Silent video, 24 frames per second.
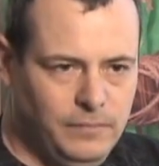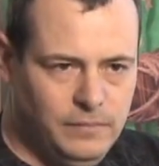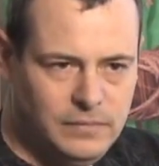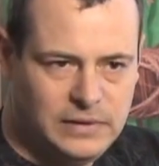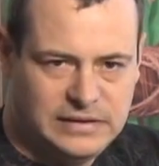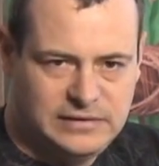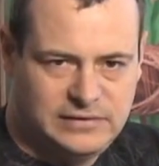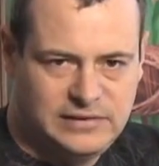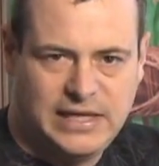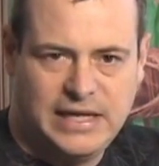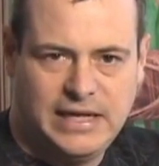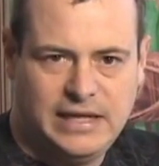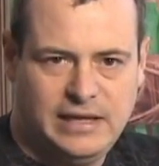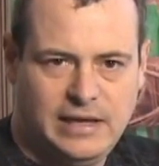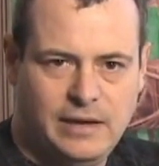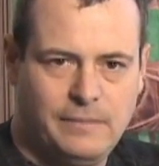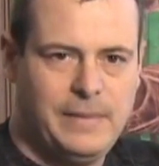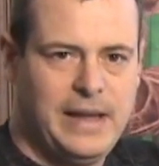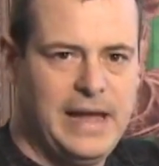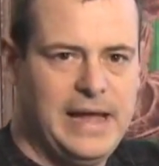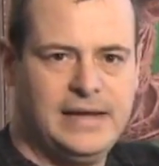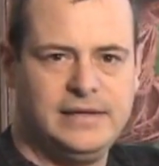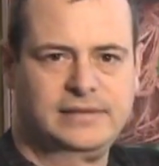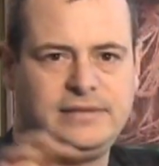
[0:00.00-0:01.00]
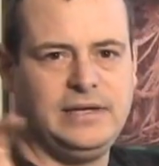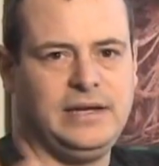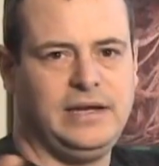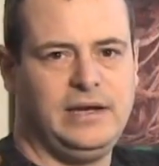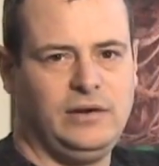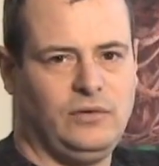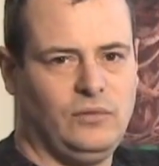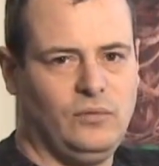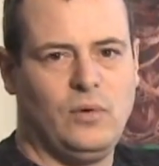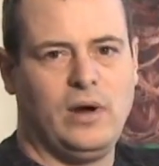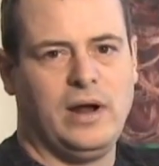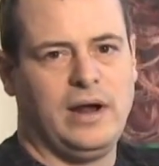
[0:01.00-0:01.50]
To see the
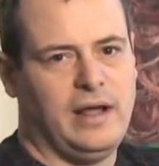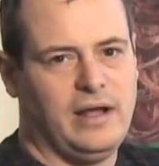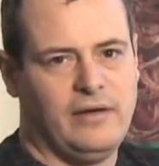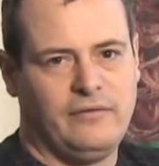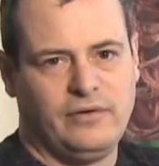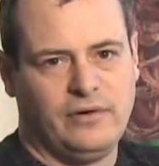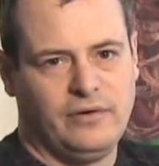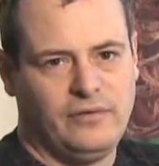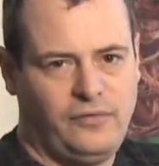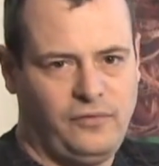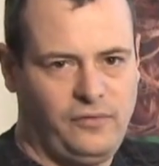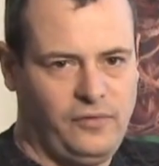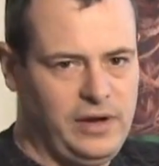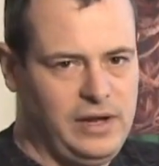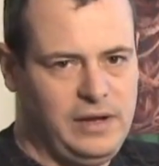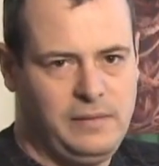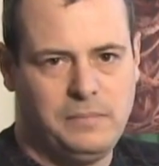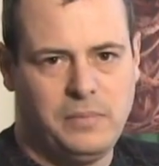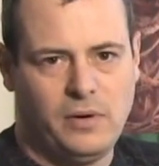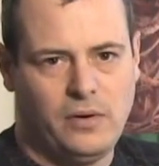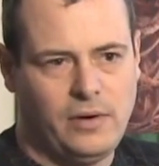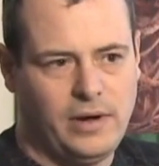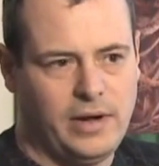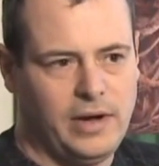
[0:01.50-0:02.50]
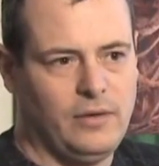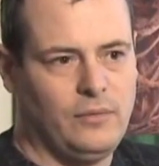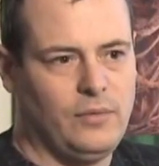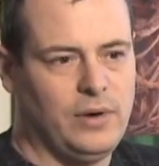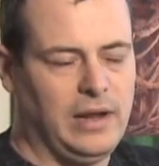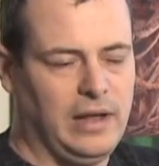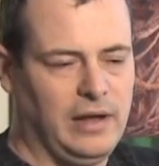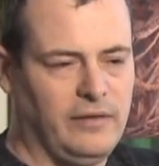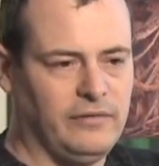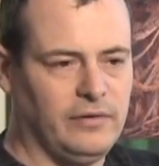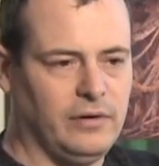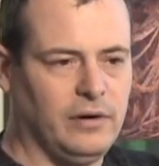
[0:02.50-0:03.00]
amazing whatever, Freak Boy or
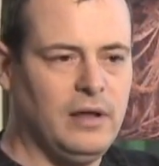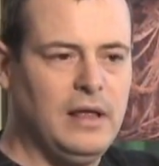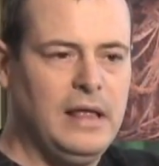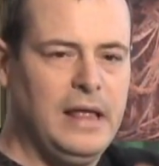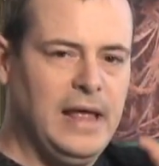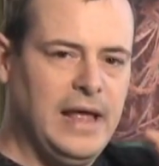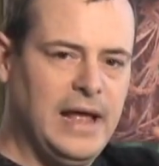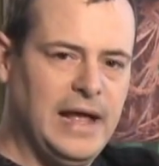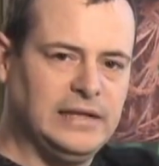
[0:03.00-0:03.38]
whatever.